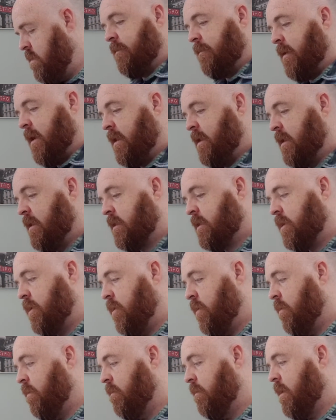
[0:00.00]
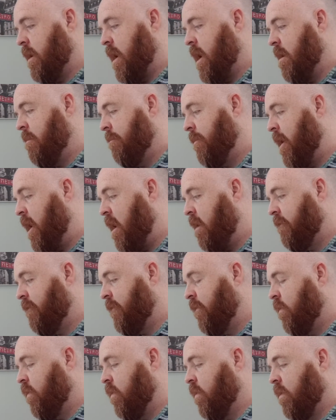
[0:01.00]
And into um, part
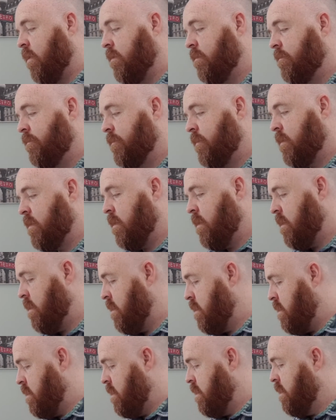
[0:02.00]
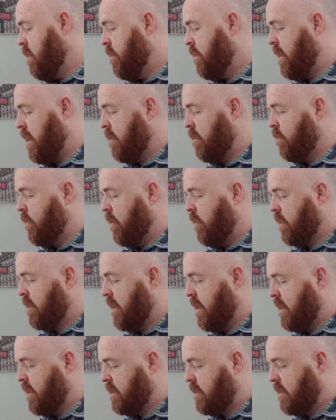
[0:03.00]
four, then we look
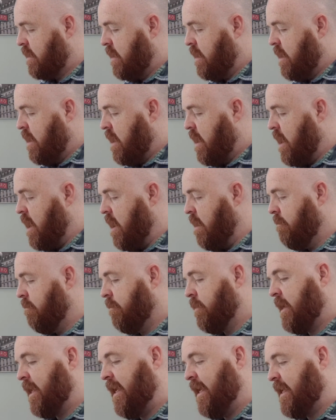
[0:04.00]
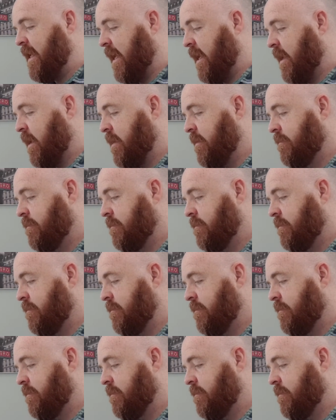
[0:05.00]
at um, pleading